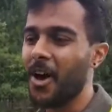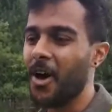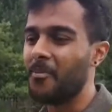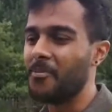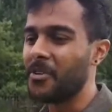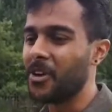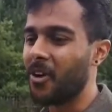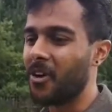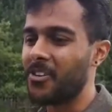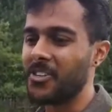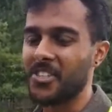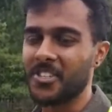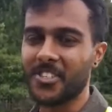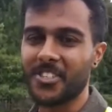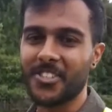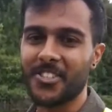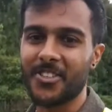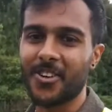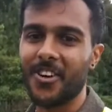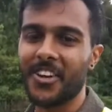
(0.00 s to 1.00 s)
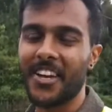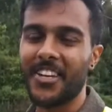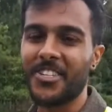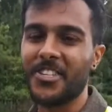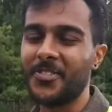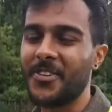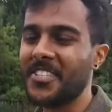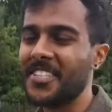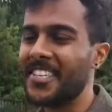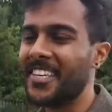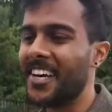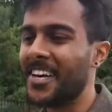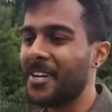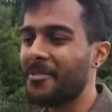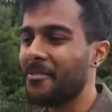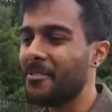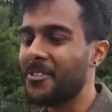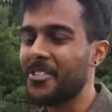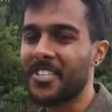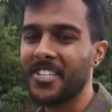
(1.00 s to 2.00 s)
You can't just start castrating
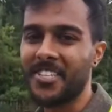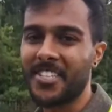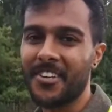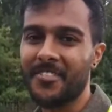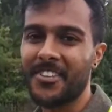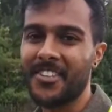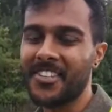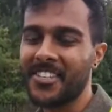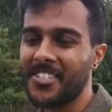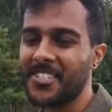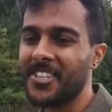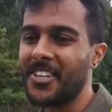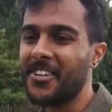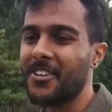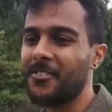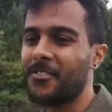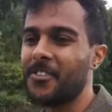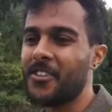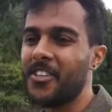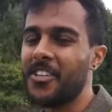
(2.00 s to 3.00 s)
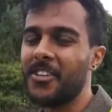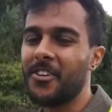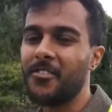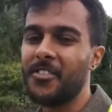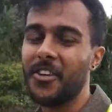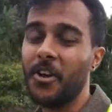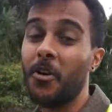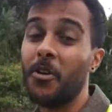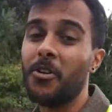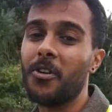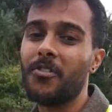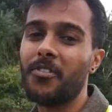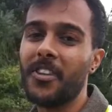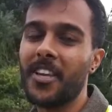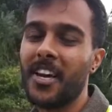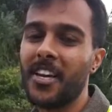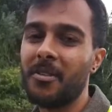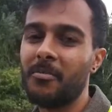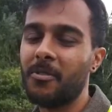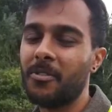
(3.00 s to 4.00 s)
animals. You need to have the consent of the owner of the
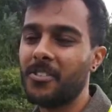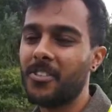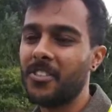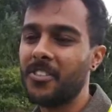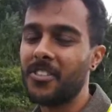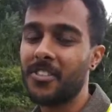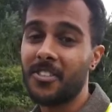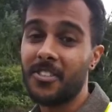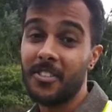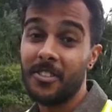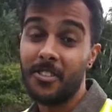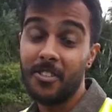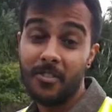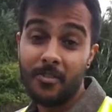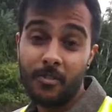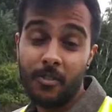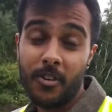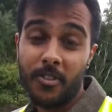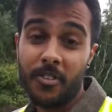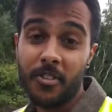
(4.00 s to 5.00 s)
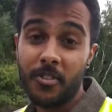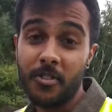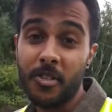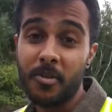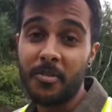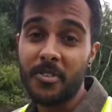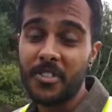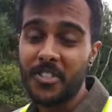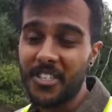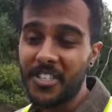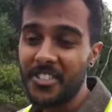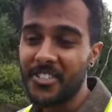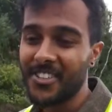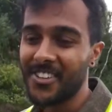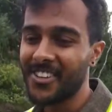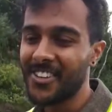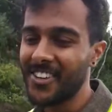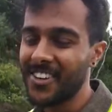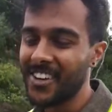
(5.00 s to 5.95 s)
animal for us to do the procedure.